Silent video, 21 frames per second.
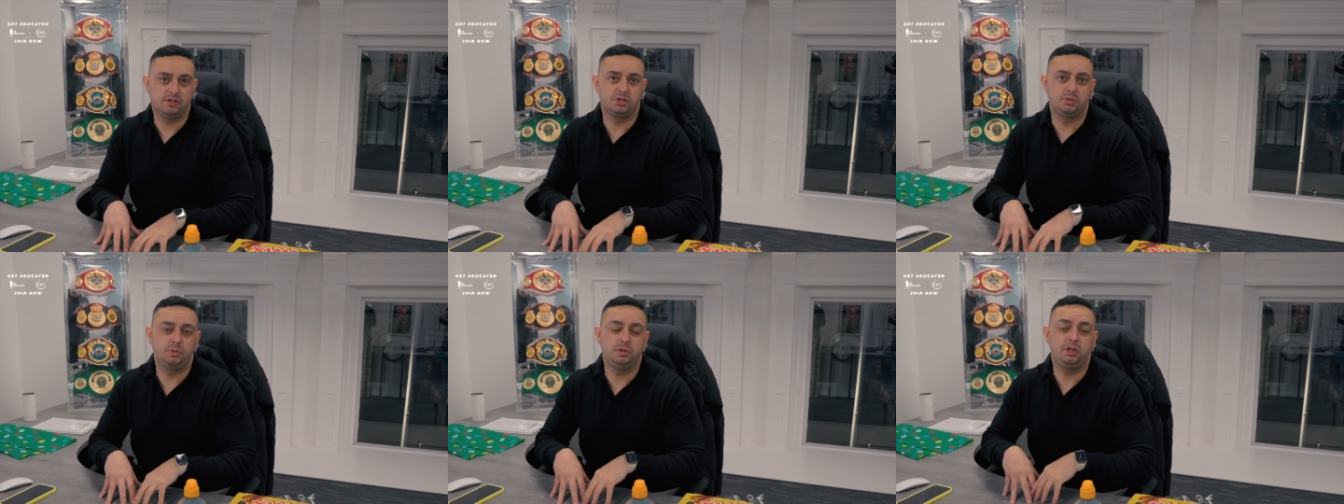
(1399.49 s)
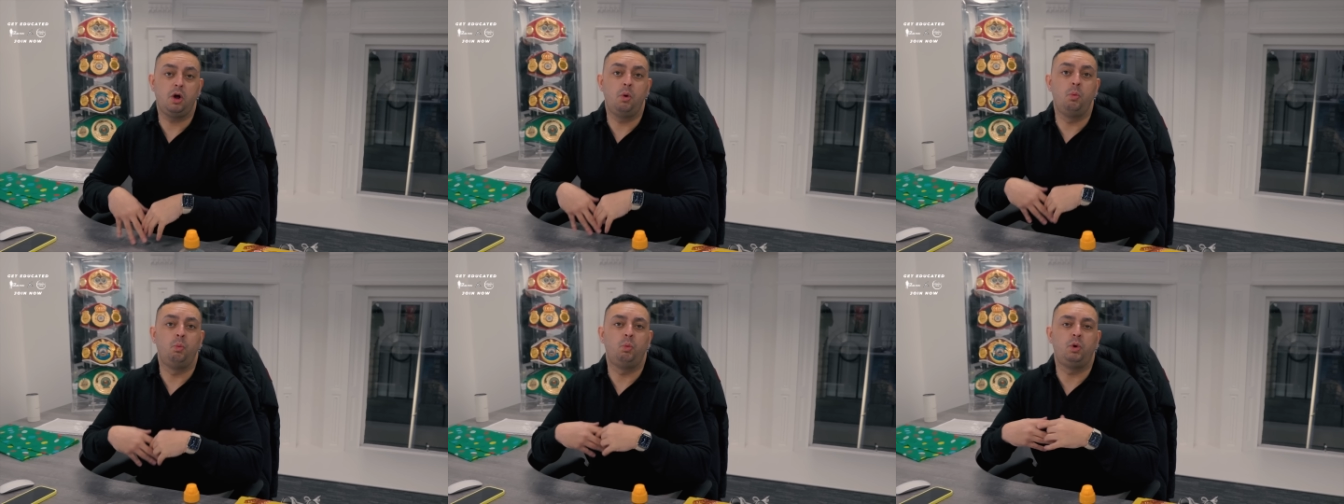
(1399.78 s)
Because we
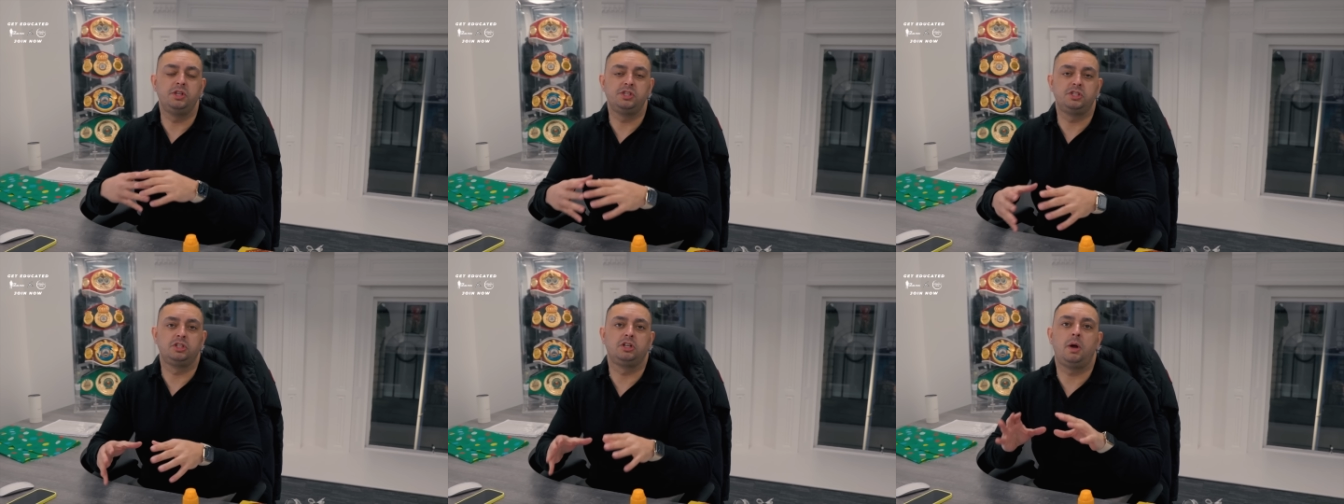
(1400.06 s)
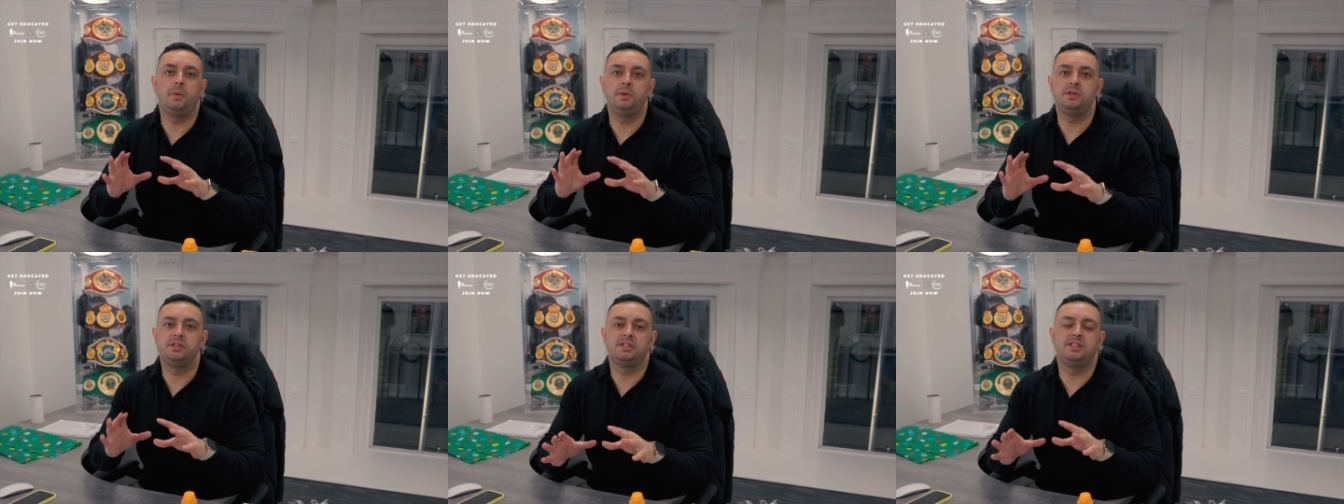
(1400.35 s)
don't want to
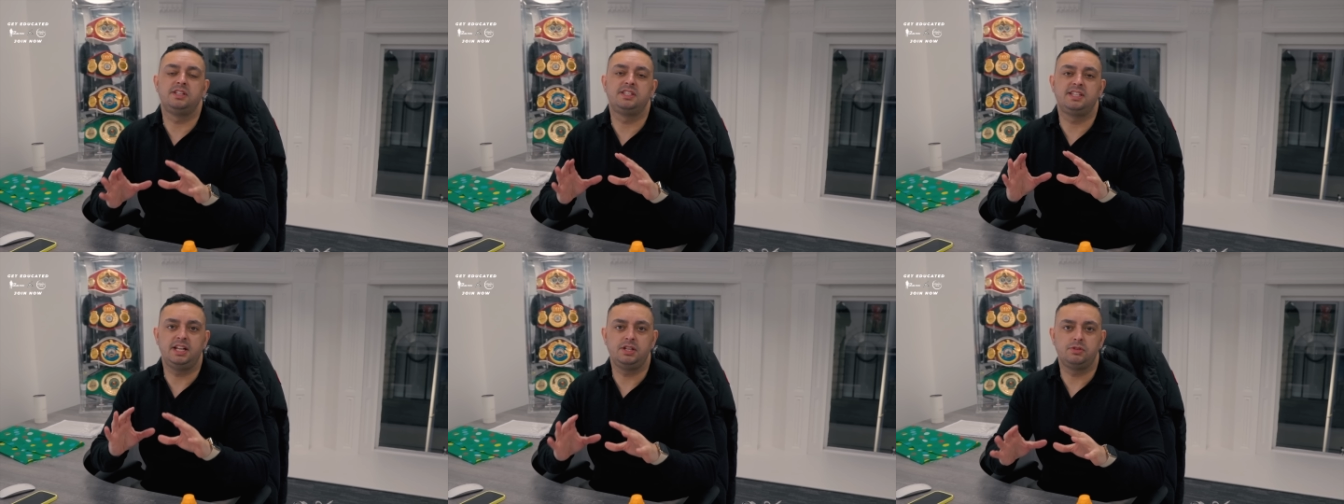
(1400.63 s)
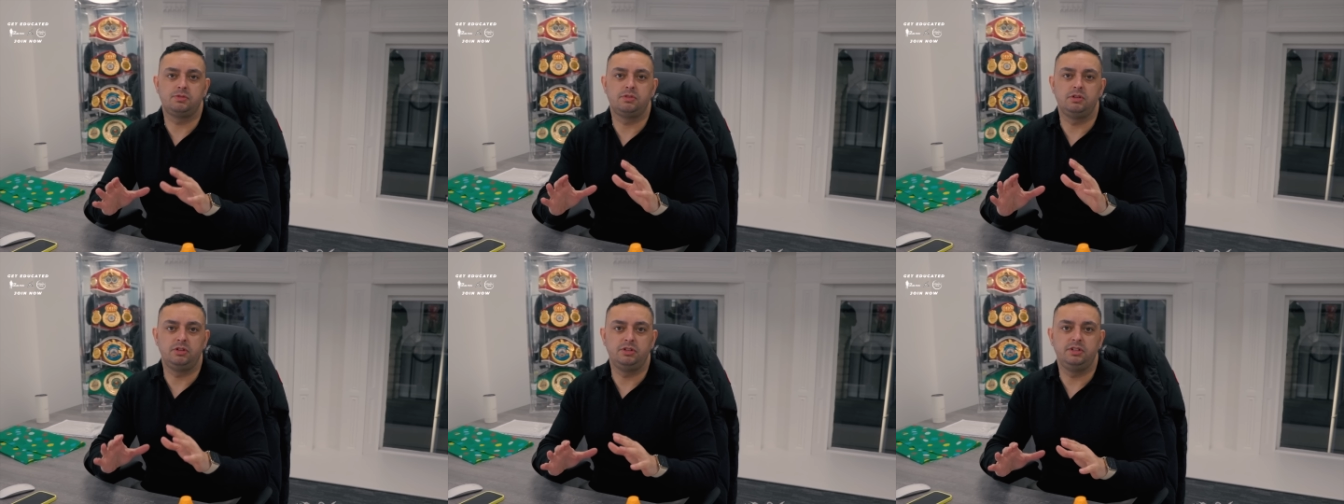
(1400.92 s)
go into the
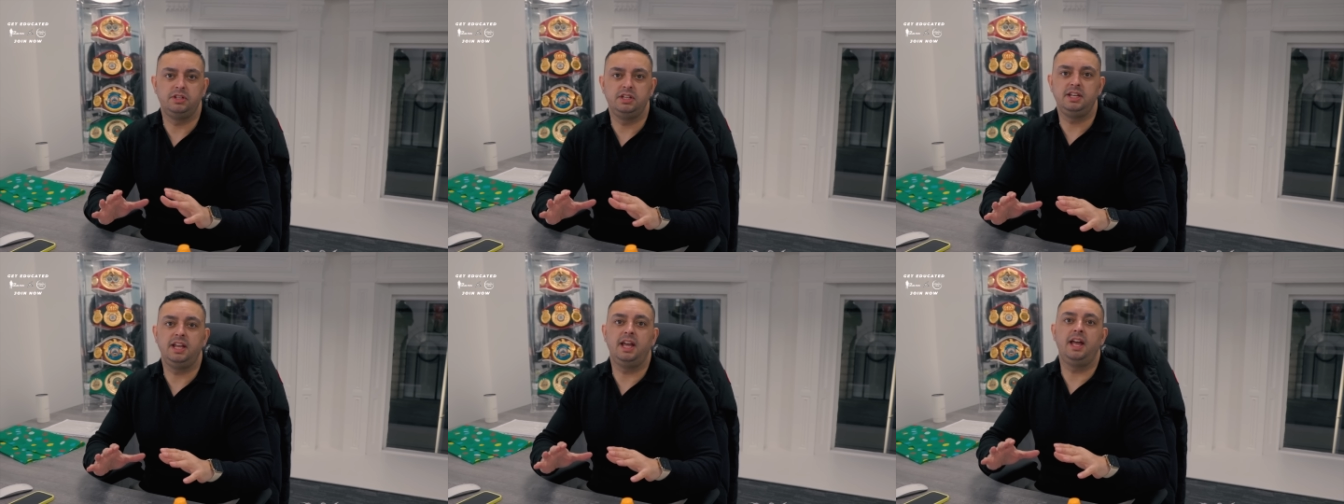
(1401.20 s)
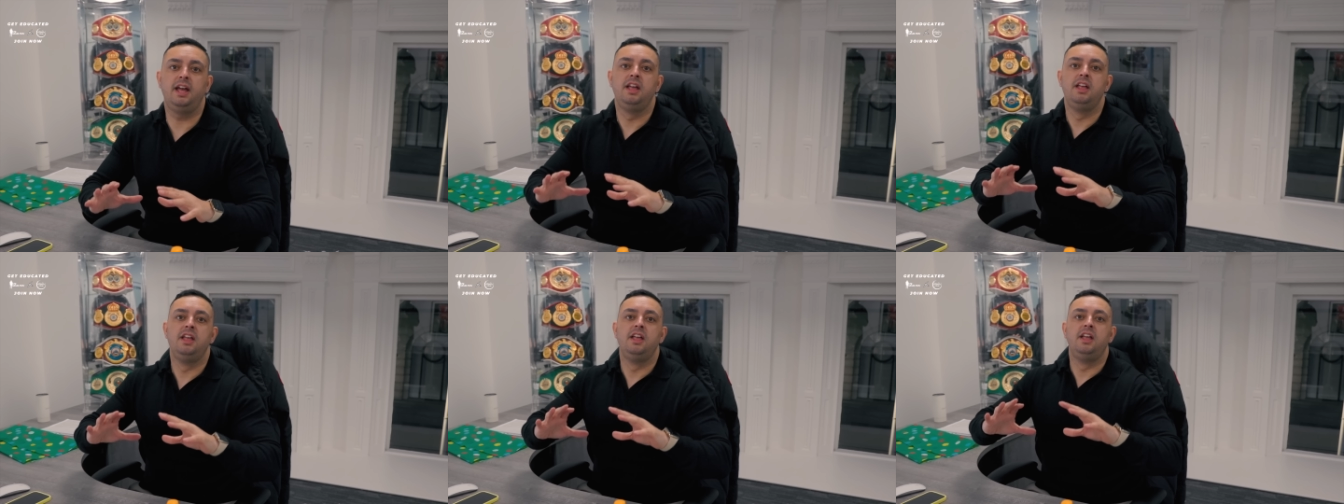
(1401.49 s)
centre of London
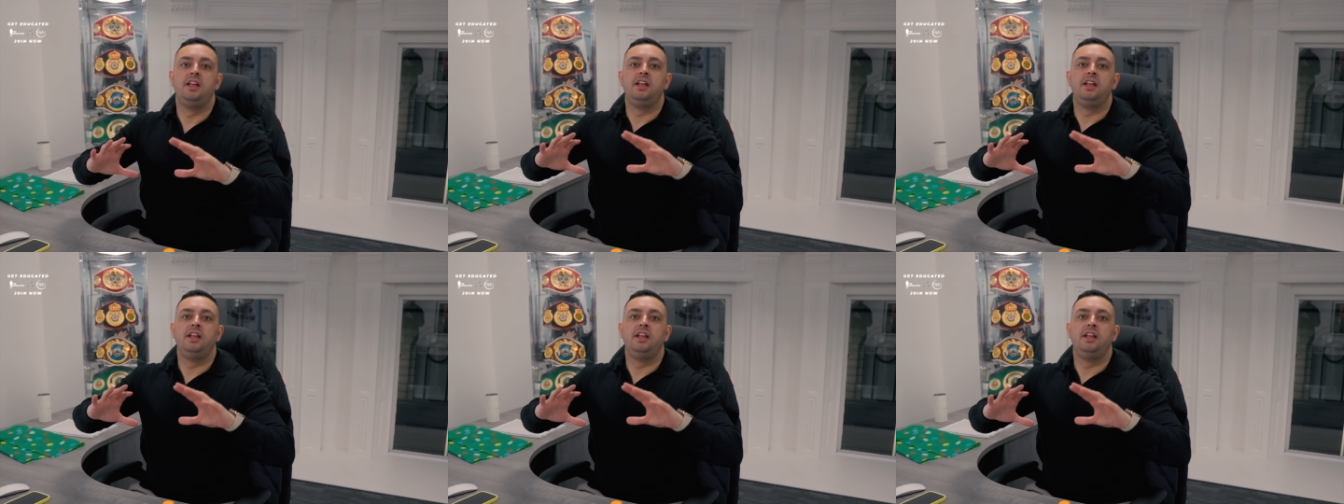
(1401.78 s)
yet.